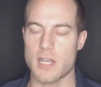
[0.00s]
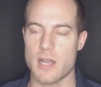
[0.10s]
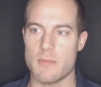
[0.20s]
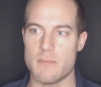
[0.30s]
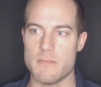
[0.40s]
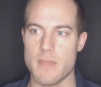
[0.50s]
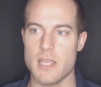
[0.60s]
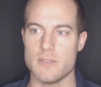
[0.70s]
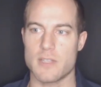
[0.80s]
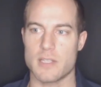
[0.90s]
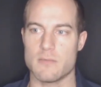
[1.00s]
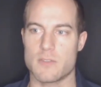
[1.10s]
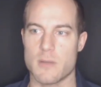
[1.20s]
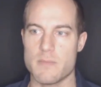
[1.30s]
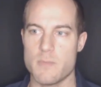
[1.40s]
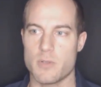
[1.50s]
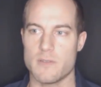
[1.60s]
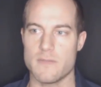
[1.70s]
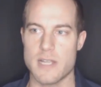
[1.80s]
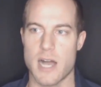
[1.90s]
I'm amazed that some people
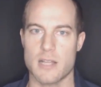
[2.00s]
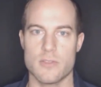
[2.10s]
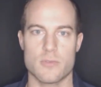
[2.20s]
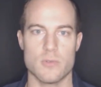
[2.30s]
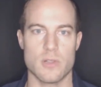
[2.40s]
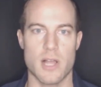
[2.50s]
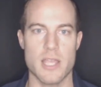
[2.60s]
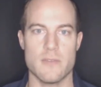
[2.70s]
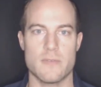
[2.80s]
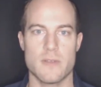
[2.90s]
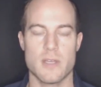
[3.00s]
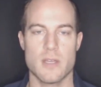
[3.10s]
have gotten through life